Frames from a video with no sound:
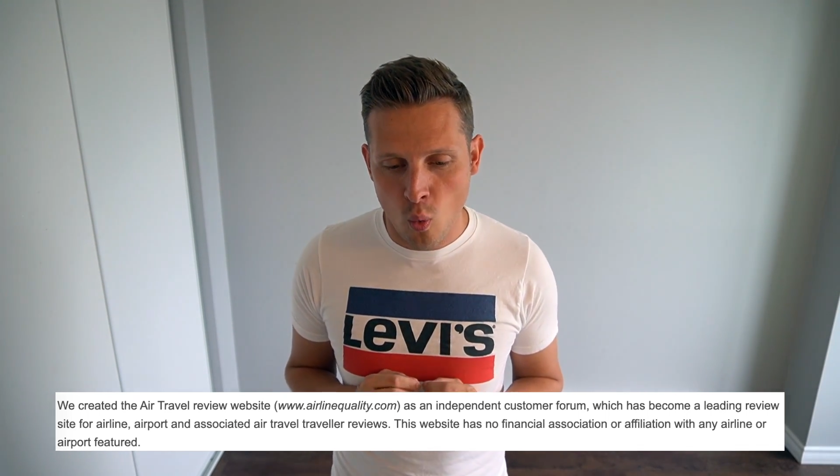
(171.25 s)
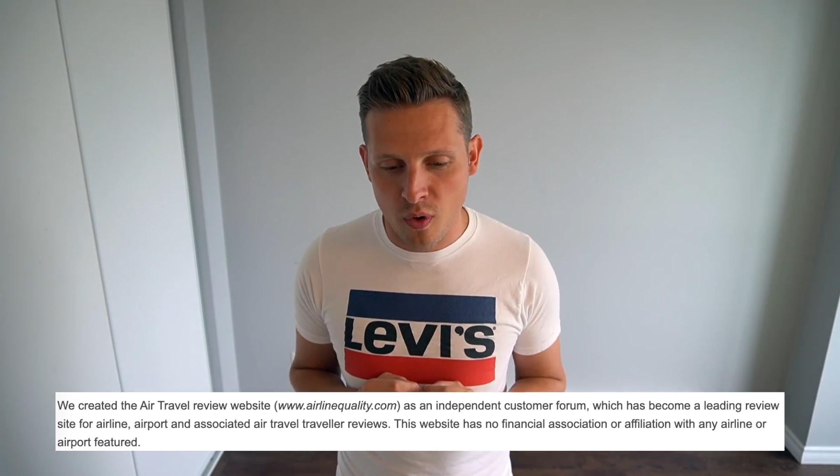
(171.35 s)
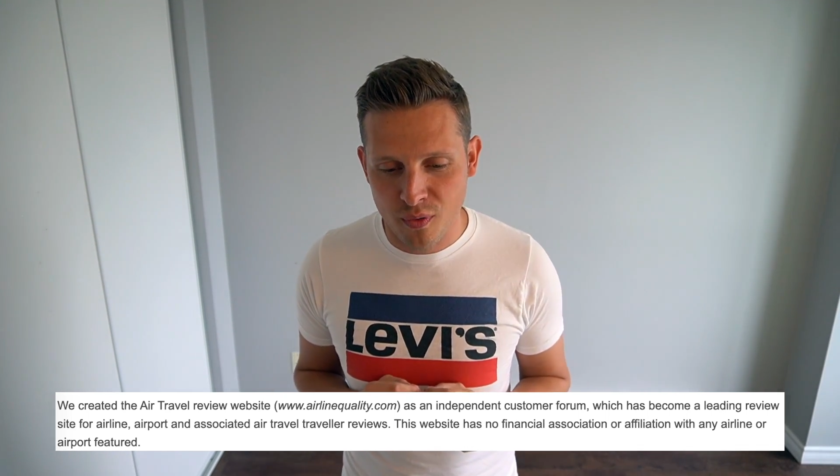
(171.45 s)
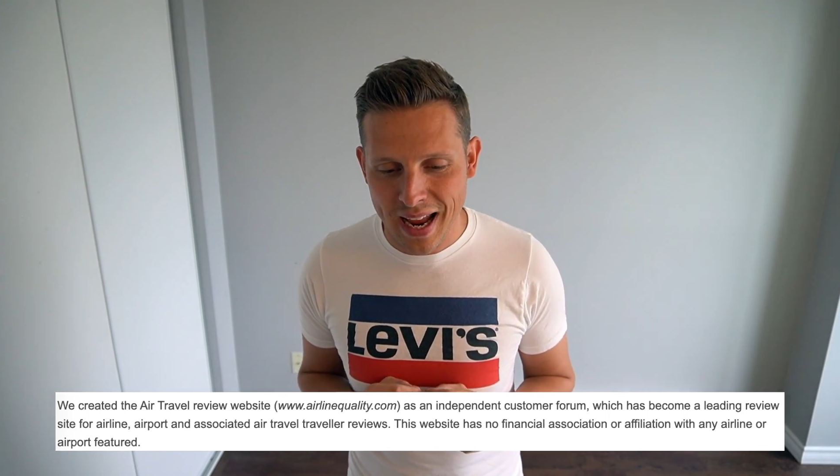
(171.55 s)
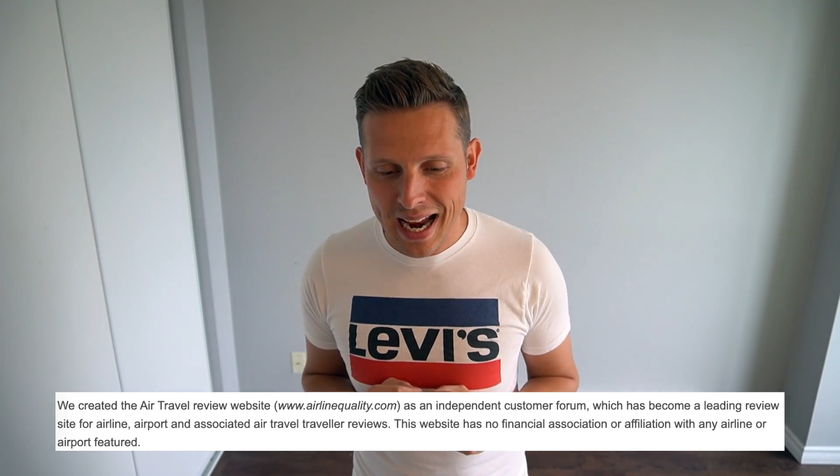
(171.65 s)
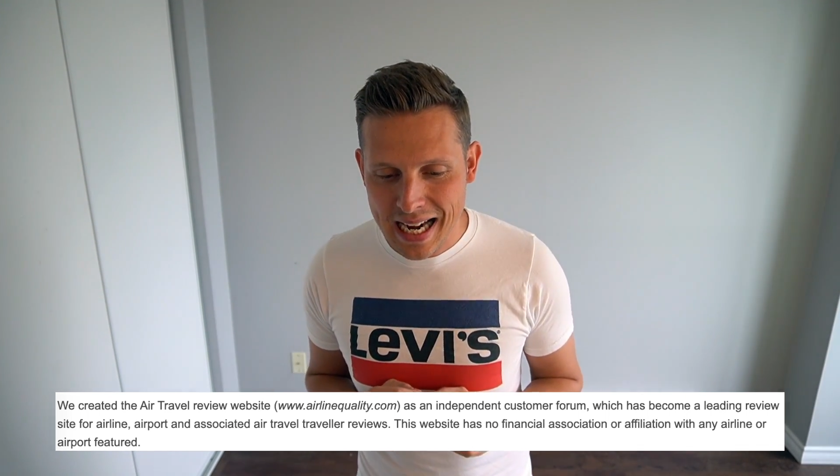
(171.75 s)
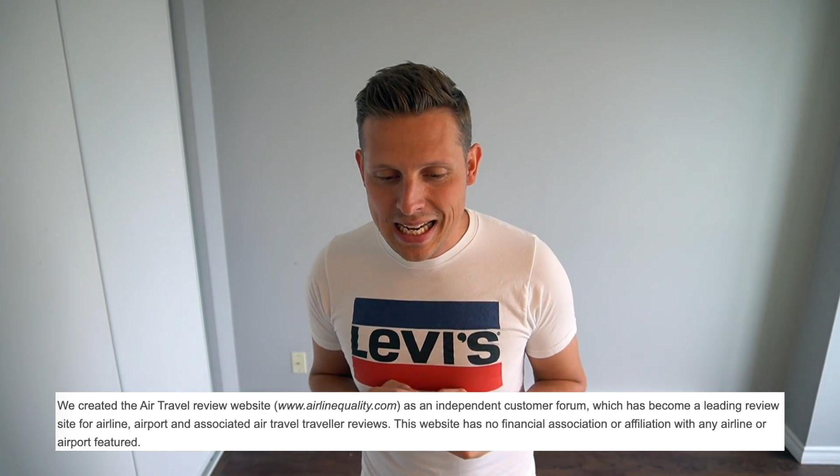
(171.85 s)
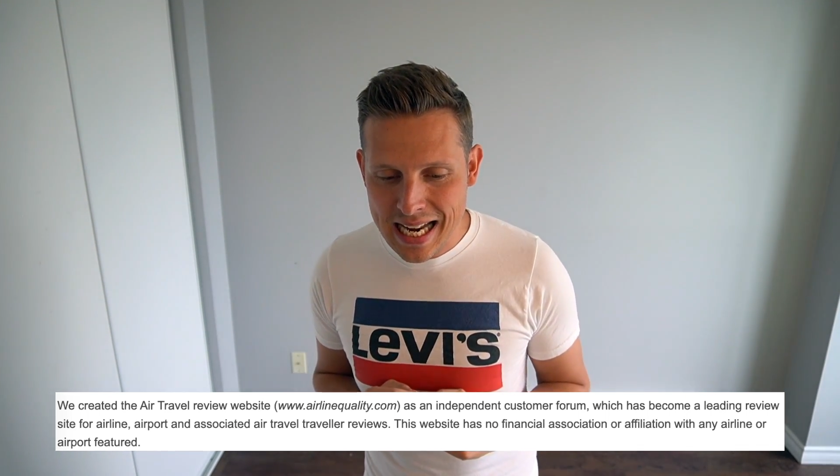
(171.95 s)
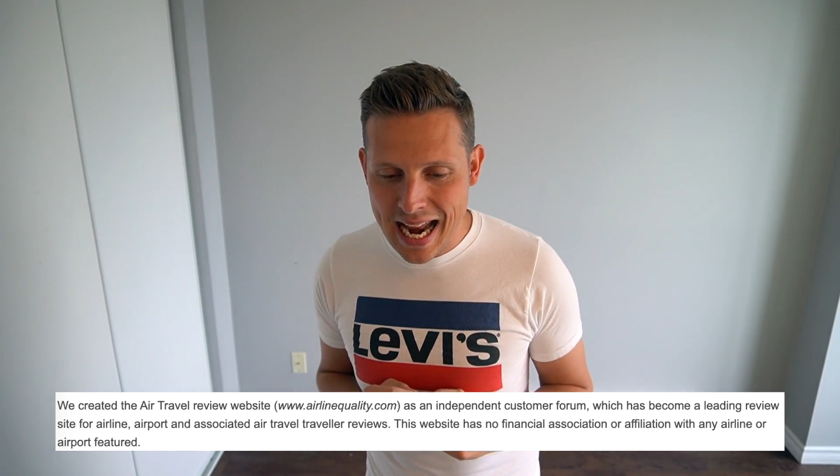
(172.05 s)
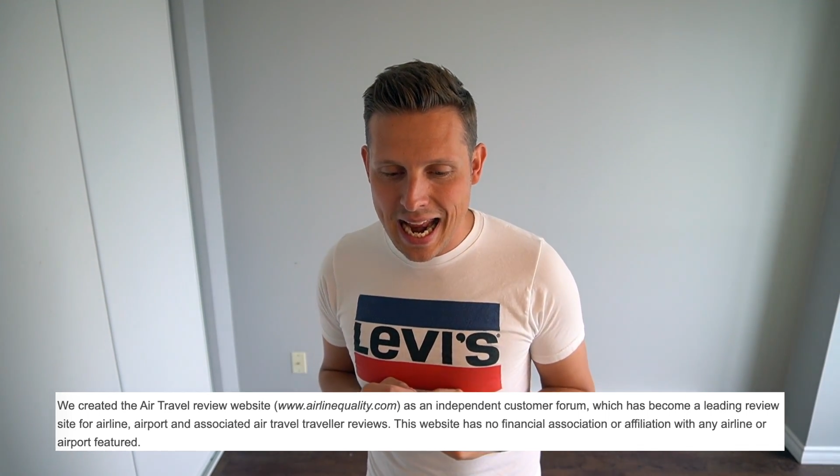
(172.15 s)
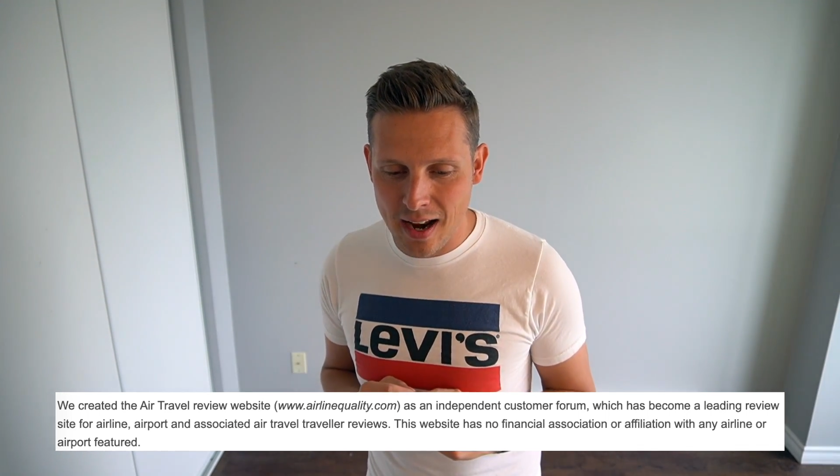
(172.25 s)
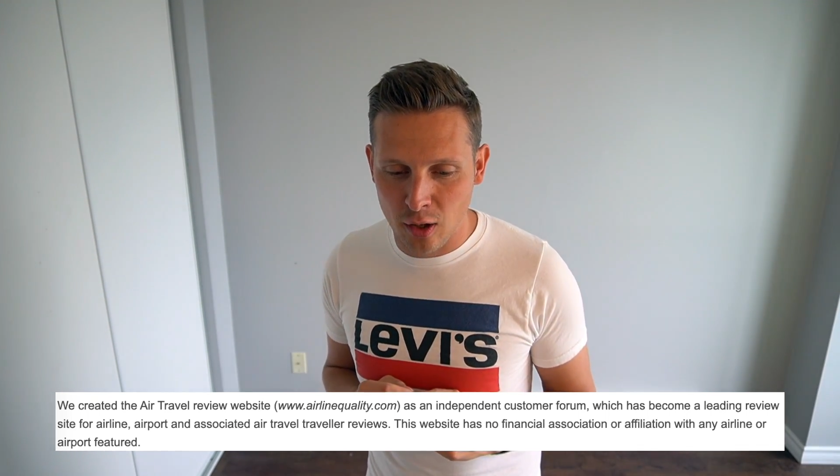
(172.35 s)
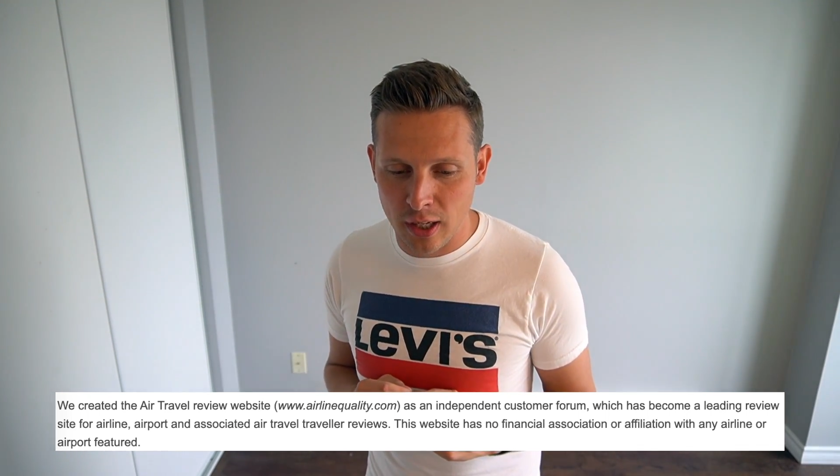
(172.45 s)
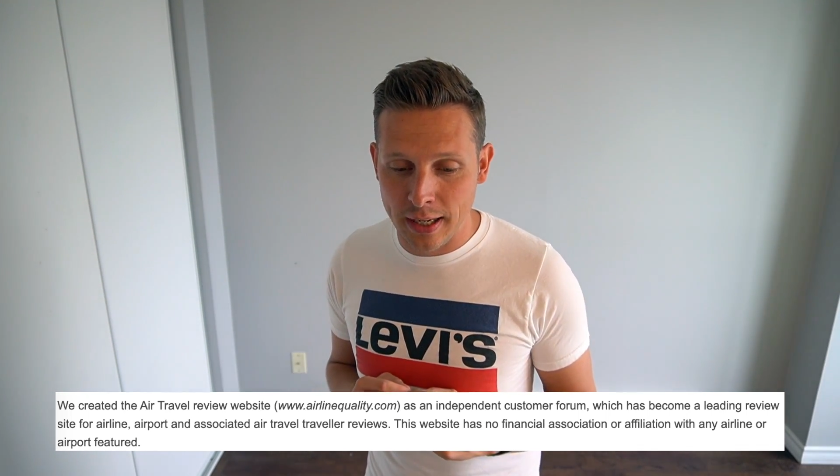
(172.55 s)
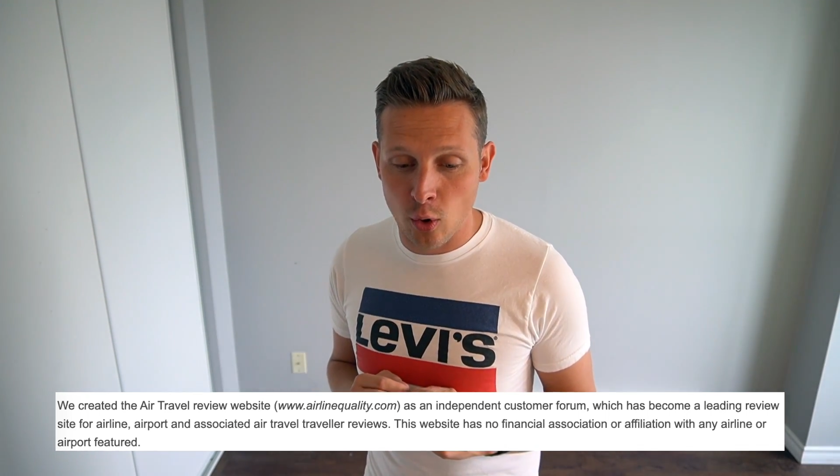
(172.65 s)
with any
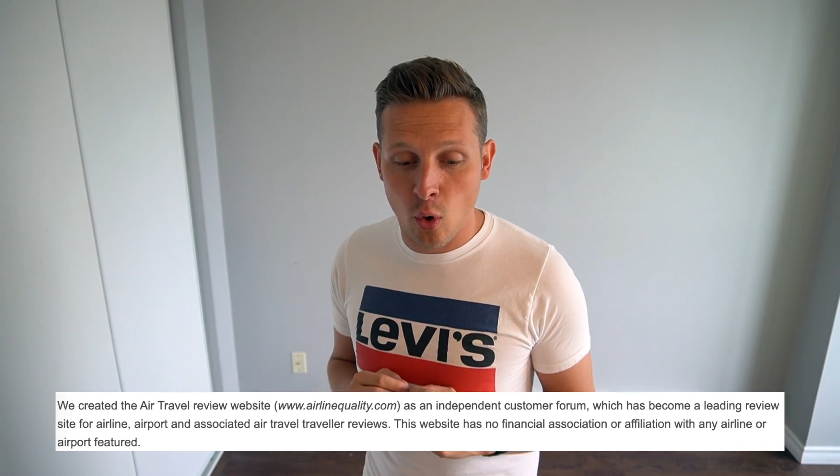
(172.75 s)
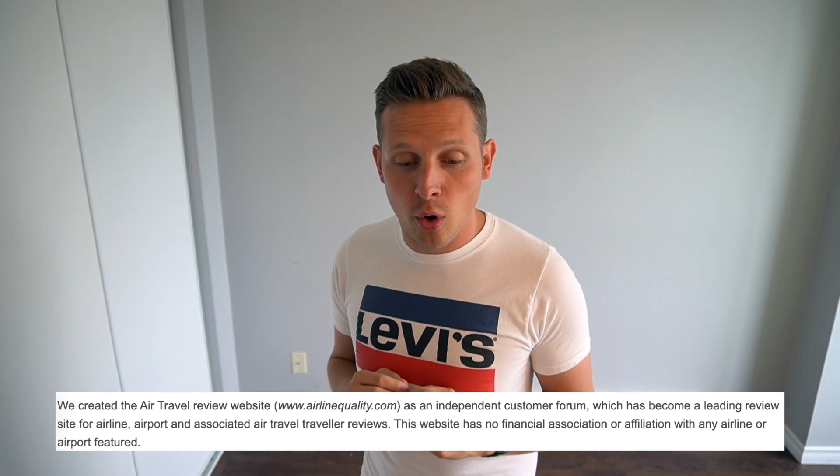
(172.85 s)
airline